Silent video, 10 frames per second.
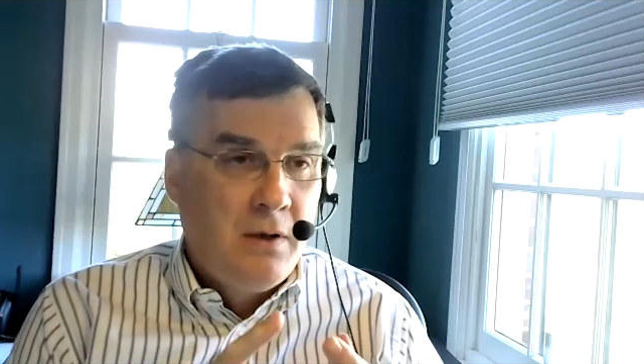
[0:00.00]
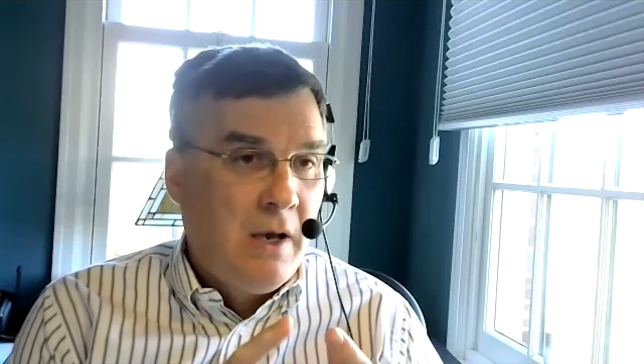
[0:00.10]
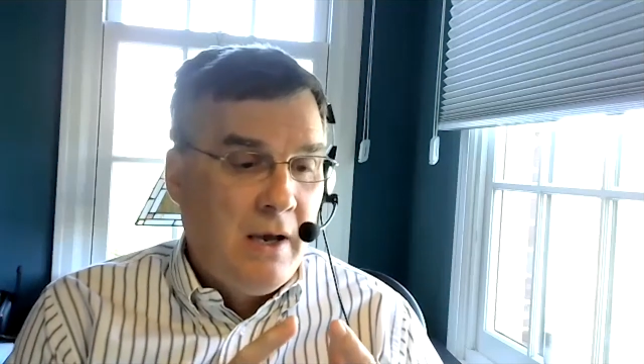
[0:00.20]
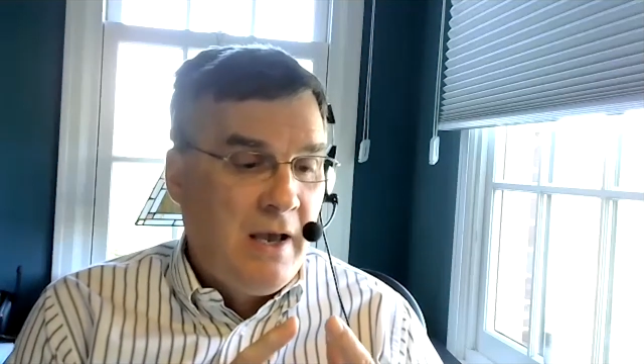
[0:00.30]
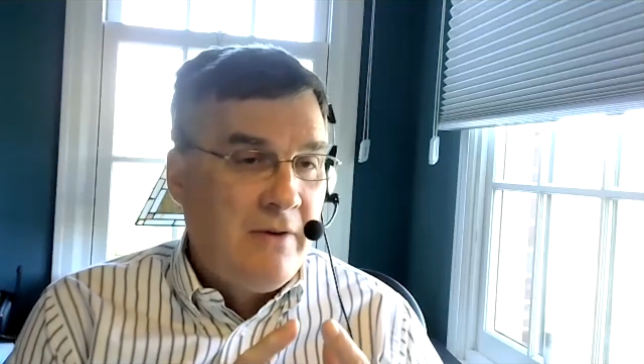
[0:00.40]

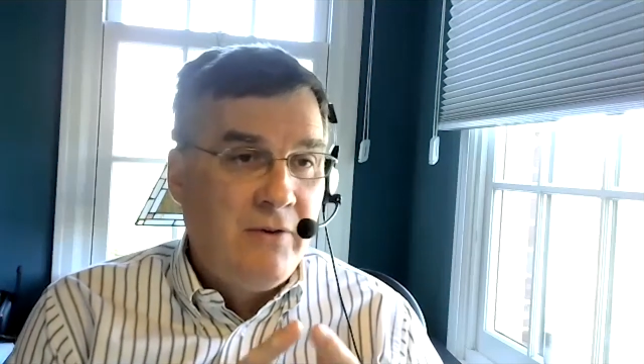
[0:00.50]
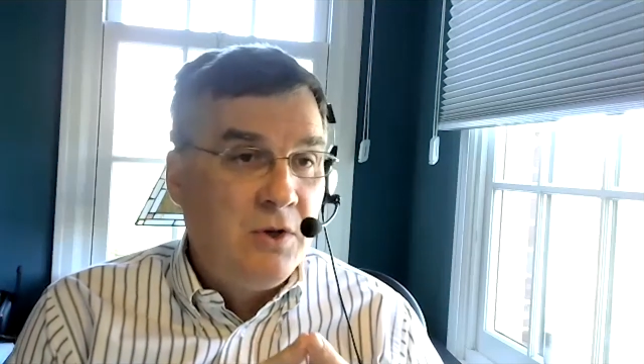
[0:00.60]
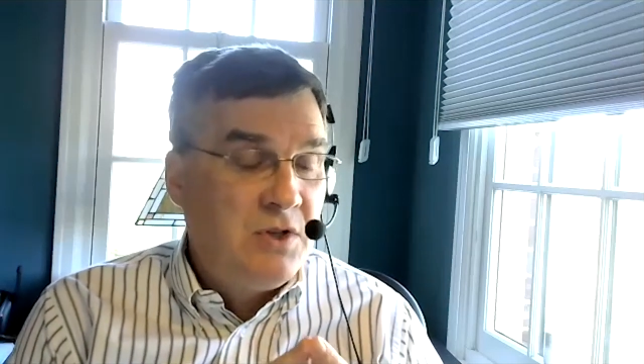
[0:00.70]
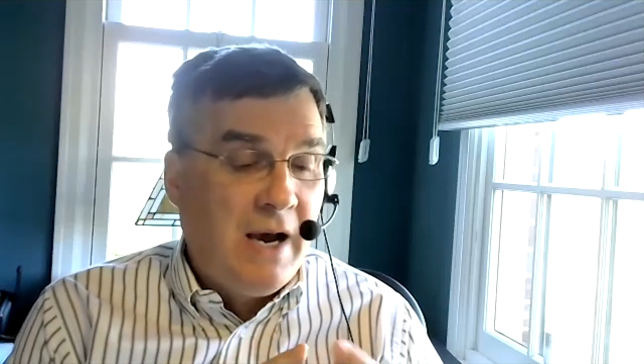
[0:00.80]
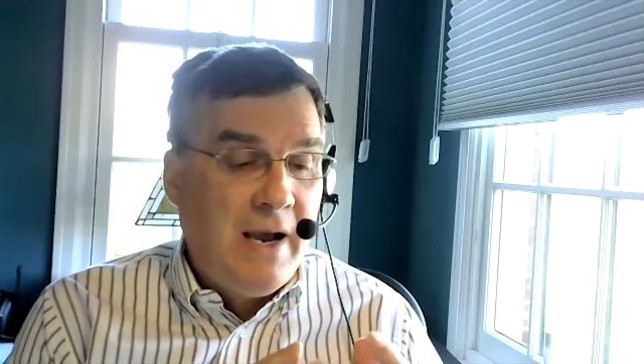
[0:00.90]
have a
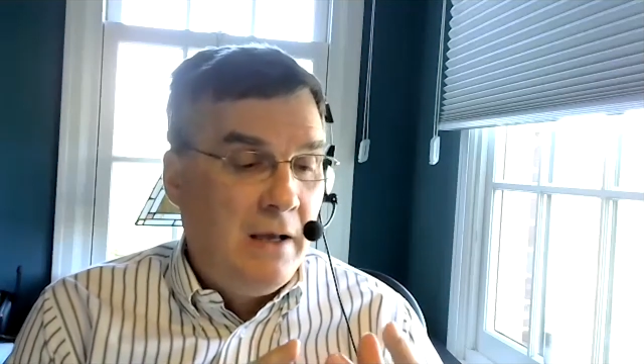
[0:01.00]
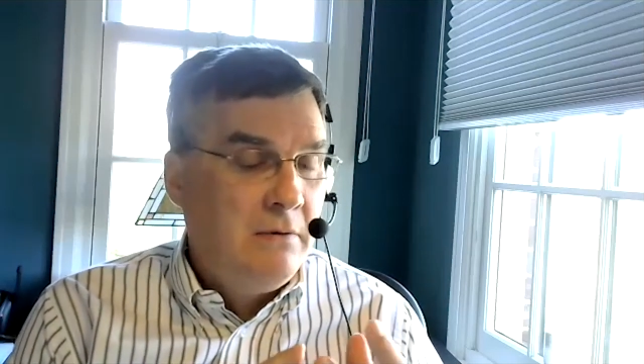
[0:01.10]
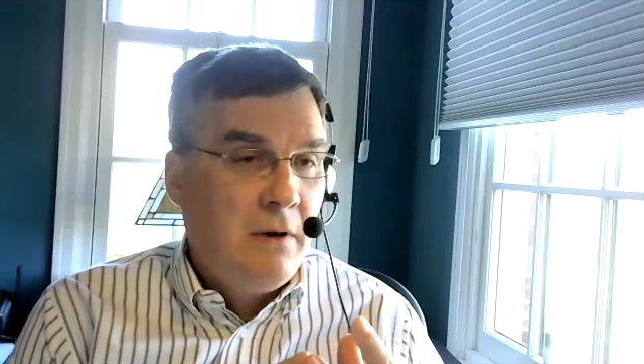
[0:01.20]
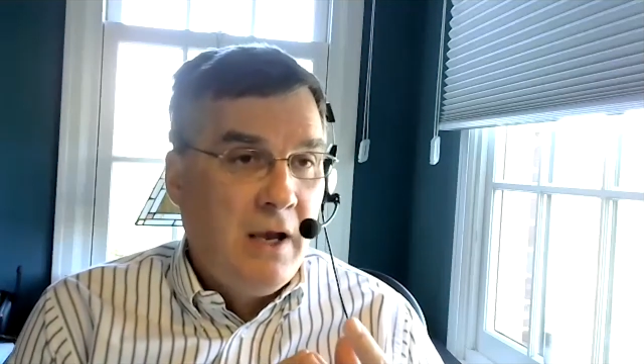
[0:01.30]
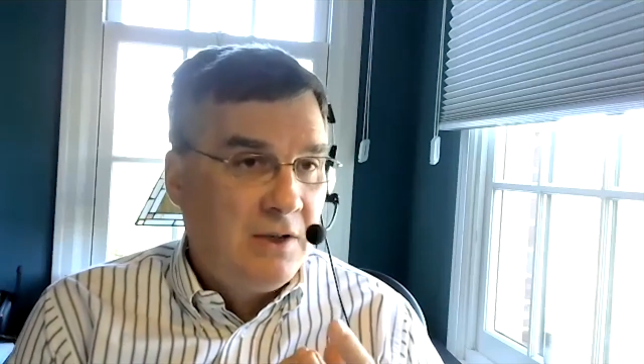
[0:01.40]
good diet,
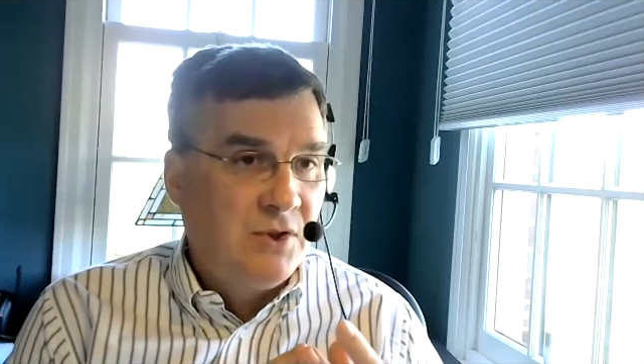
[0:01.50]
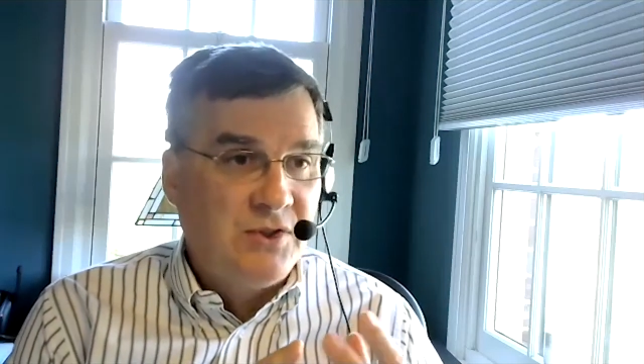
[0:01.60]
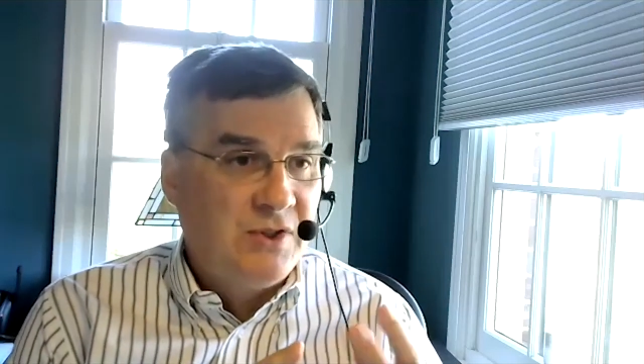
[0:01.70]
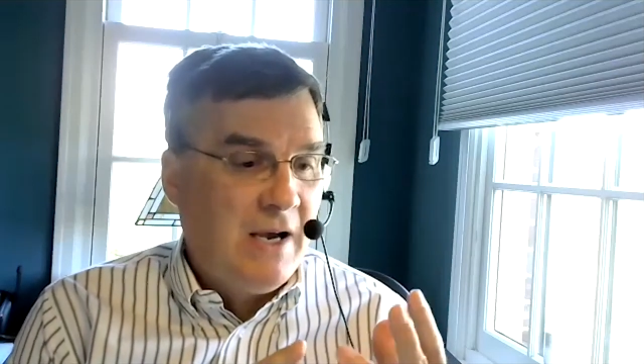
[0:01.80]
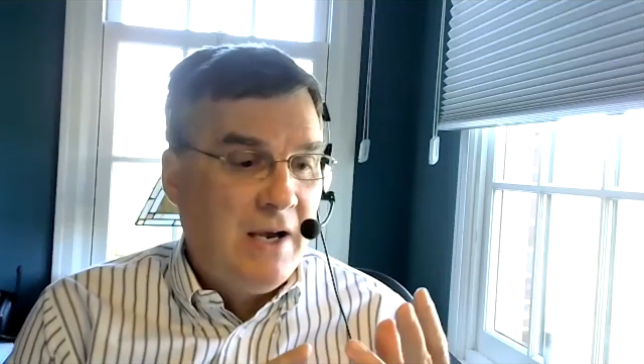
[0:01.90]

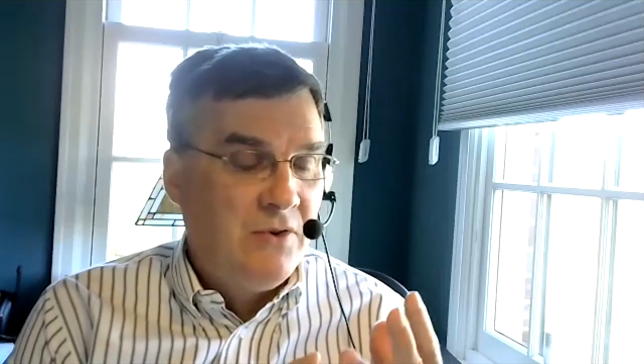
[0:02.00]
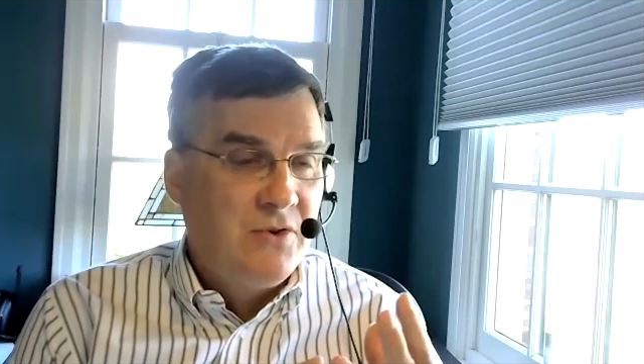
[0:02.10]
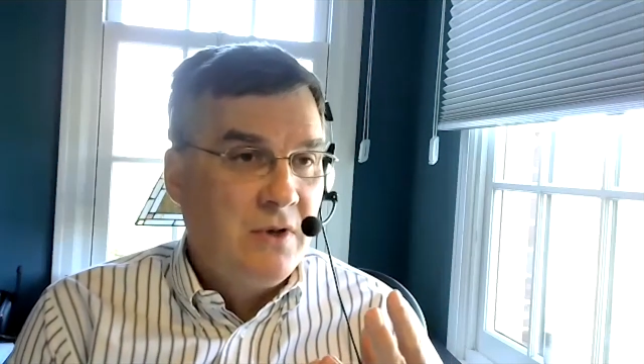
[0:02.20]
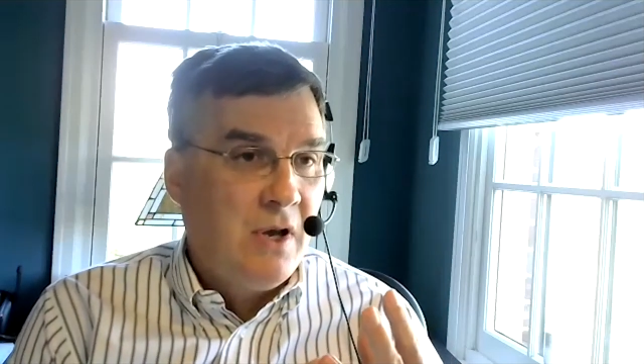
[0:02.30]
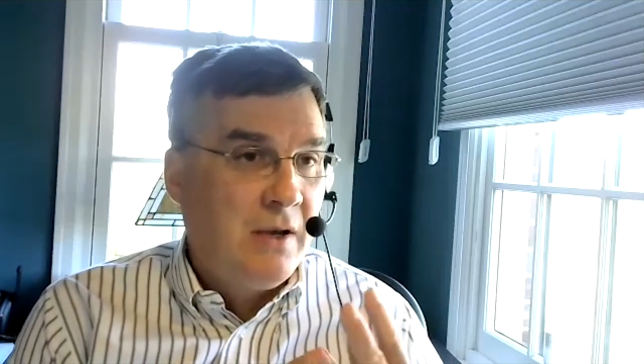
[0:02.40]
exercise,